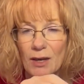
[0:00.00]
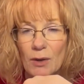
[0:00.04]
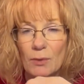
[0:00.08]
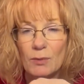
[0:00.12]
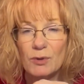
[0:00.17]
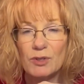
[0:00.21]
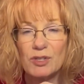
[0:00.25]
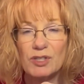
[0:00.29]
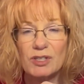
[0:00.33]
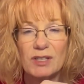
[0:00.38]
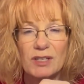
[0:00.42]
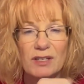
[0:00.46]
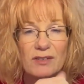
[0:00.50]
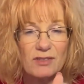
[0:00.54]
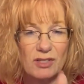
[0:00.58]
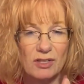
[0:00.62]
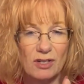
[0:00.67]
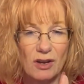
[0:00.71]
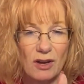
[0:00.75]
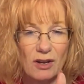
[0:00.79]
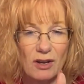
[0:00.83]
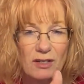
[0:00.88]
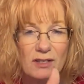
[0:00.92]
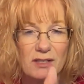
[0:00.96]
which leaves
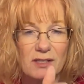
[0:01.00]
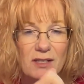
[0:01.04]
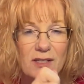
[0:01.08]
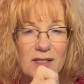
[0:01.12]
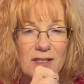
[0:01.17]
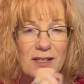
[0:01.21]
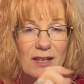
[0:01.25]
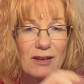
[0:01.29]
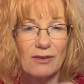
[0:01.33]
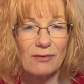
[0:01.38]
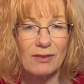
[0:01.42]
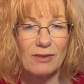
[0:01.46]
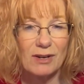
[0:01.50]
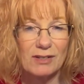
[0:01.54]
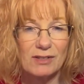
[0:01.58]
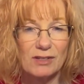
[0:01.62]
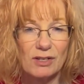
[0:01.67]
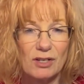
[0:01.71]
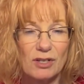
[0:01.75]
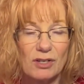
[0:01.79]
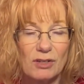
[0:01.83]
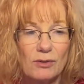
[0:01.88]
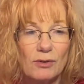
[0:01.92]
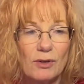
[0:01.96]
toxins and
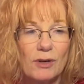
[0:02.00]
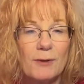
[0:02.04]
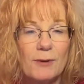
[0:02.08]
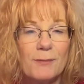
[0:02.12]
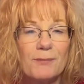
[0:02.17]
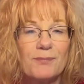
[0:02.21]
residue.